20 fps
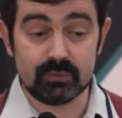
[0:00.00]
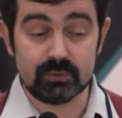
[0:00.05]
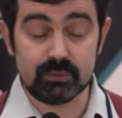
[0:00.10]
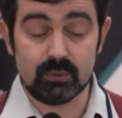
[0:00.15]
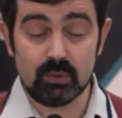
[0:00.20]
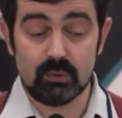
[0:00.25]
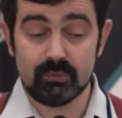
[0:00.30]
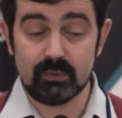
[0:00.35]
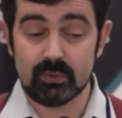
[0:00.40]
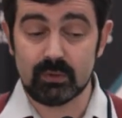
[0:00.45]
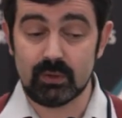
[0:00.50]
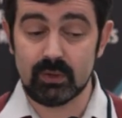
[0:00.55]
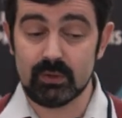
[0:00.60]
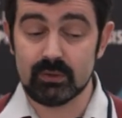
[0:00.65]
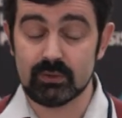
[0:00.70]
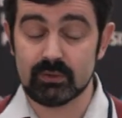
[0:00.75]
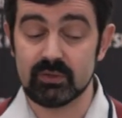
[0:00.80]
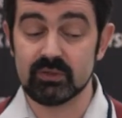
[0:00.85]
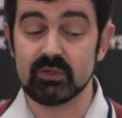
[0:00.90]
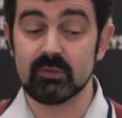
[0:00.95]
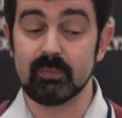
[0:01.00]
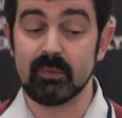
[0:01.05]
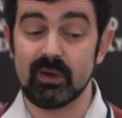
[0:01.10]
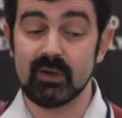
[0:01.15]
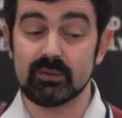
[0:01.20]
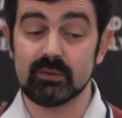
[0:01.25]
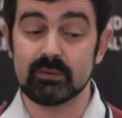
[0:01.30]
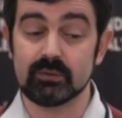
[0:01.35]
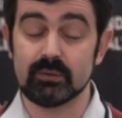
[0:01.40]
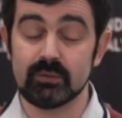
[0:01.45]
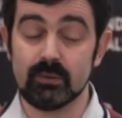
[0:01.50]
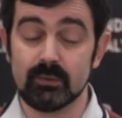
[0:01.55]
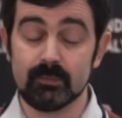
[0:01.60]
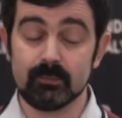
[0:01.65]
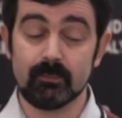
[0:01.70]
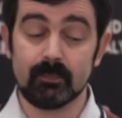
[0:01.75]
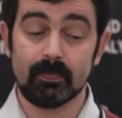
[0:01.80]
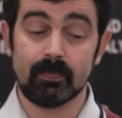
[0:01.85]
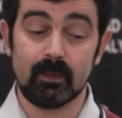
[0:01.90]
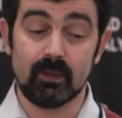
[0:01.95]
solver and interpreted
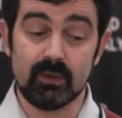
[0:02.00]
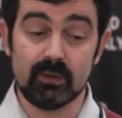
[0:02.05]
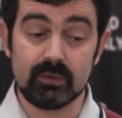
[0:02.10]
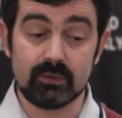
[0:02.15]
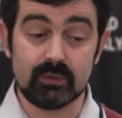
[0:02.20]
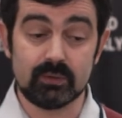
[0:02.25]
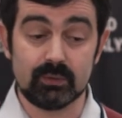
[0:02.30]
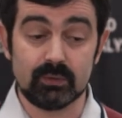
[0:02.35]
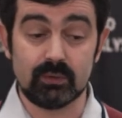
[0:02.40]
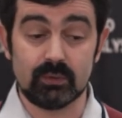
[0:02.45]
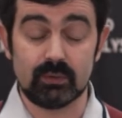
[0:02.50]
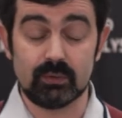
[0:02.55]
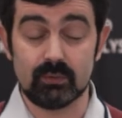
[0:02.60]
it